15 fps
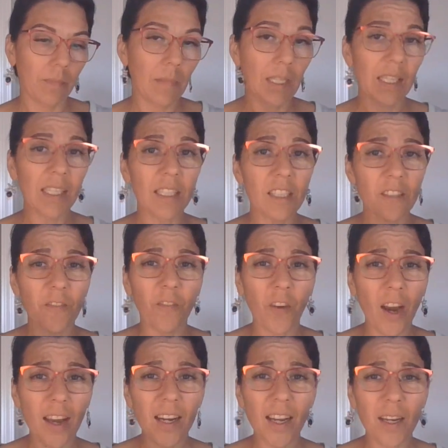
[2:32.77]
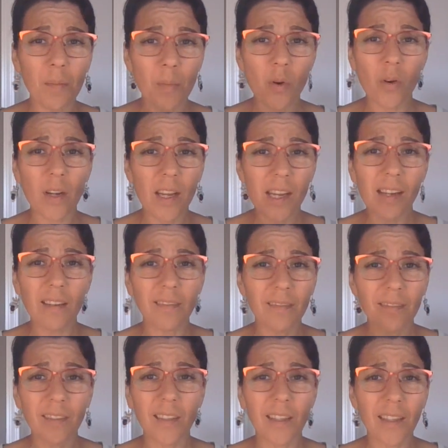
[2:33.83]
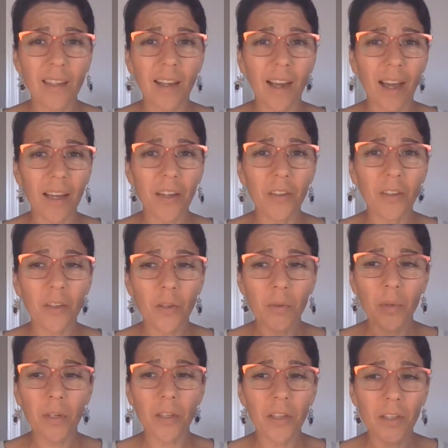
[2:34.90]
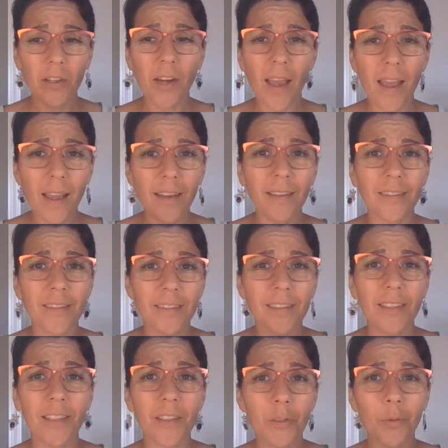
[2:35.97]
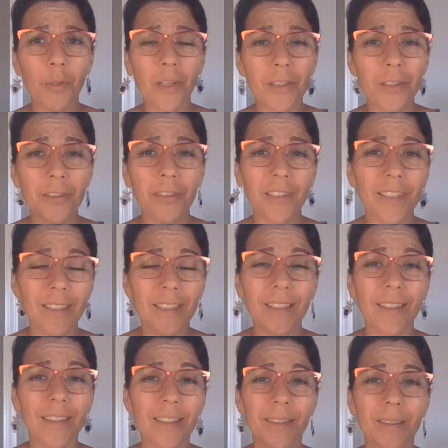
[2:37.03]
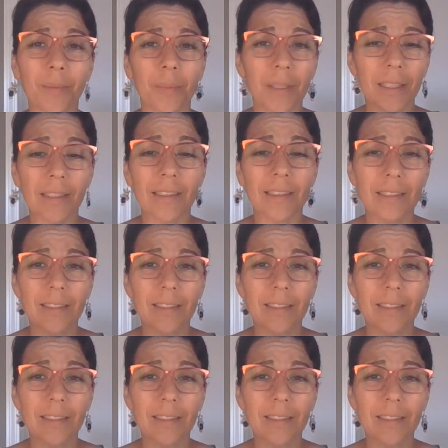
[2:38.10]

It is Friday morning. I don't know where you're at in the world, but